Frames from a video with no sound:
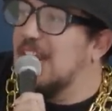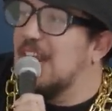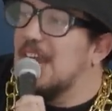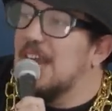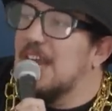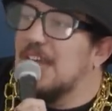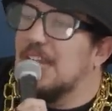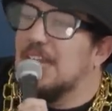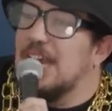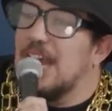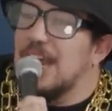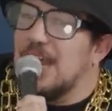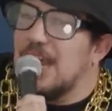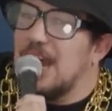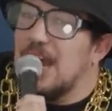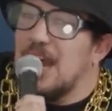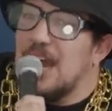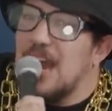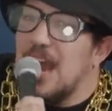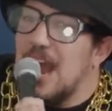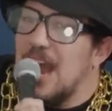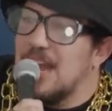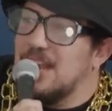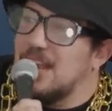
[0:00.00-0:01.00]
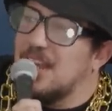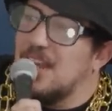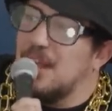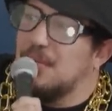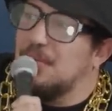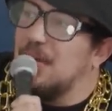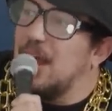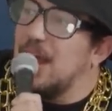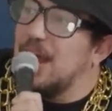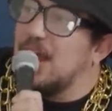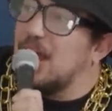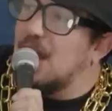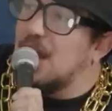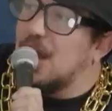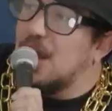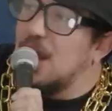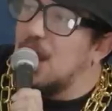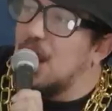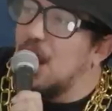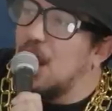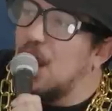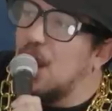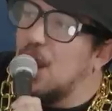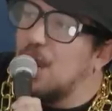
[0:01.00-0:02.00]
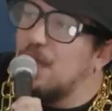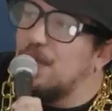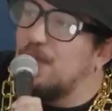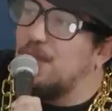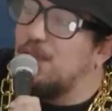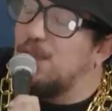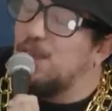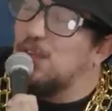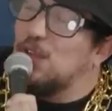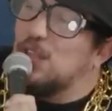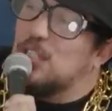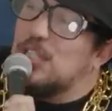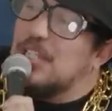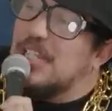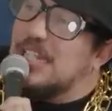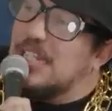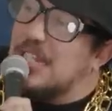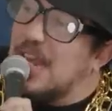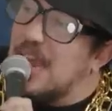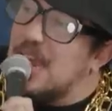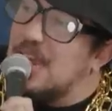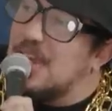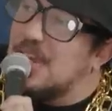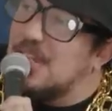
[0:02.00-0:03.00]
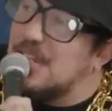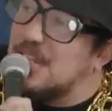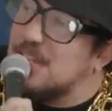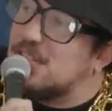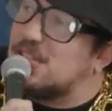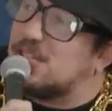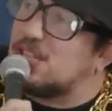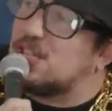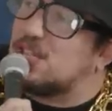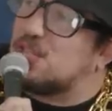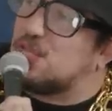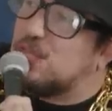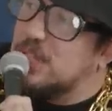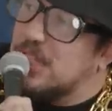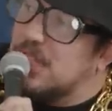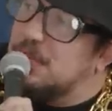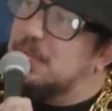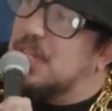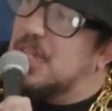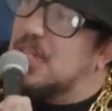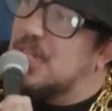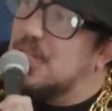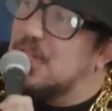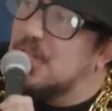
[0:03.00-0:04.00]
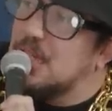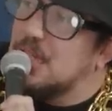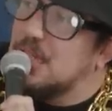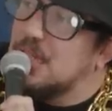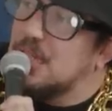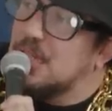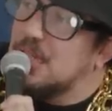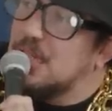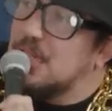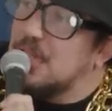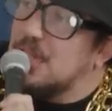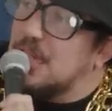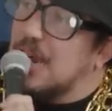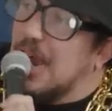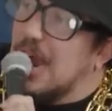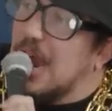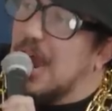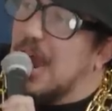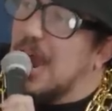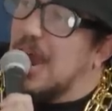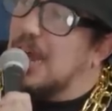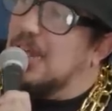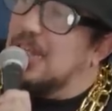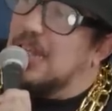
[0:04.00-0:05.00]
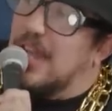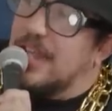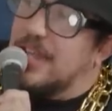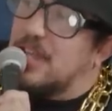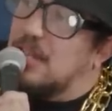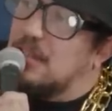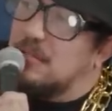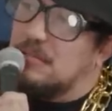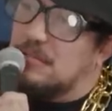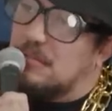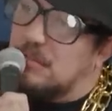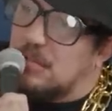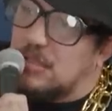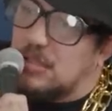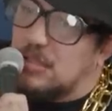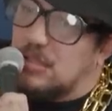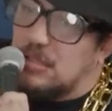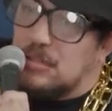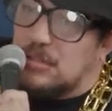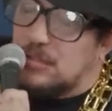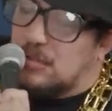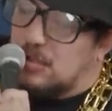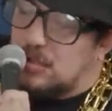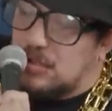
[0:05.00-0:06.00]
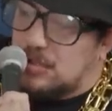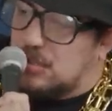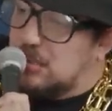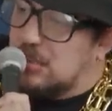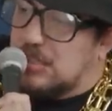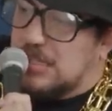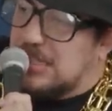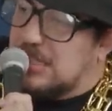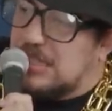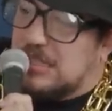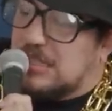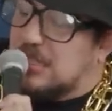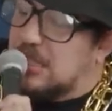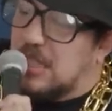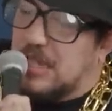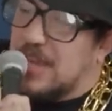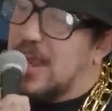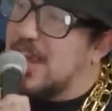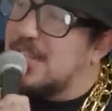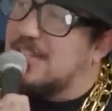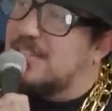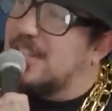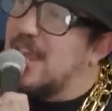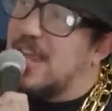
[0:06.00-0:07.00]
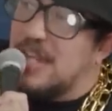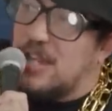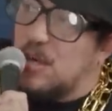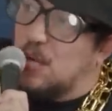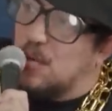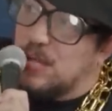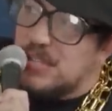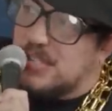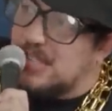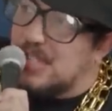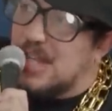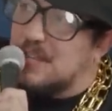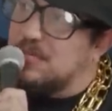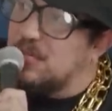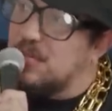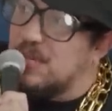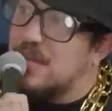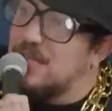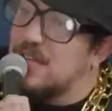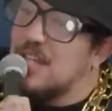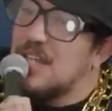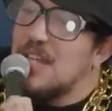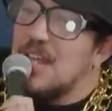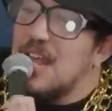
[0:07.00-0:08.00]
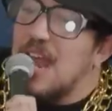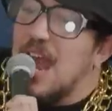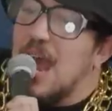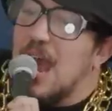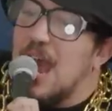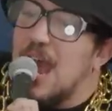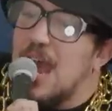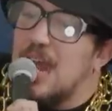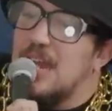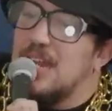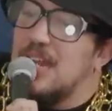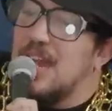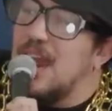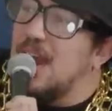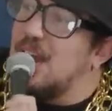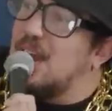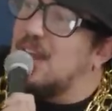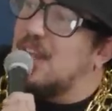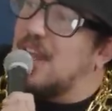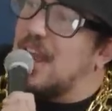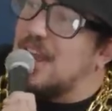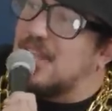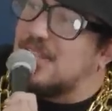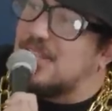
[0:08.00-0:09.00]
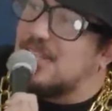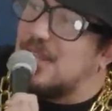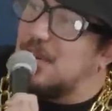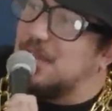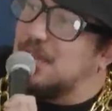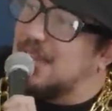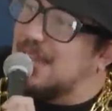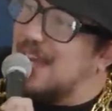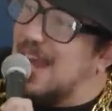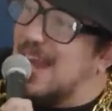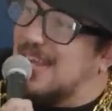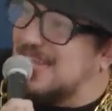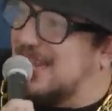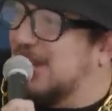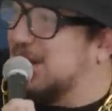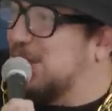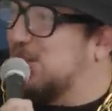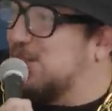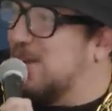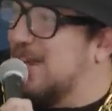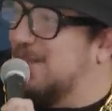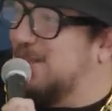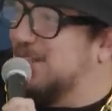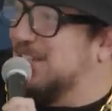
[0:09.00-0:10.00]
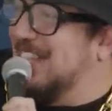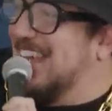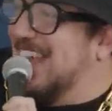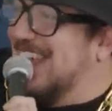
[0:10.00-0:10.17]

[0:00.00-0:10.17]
then like ended up like fully naked and screaming at like the next day no one slept or whatever and then like some of the guys like the grateful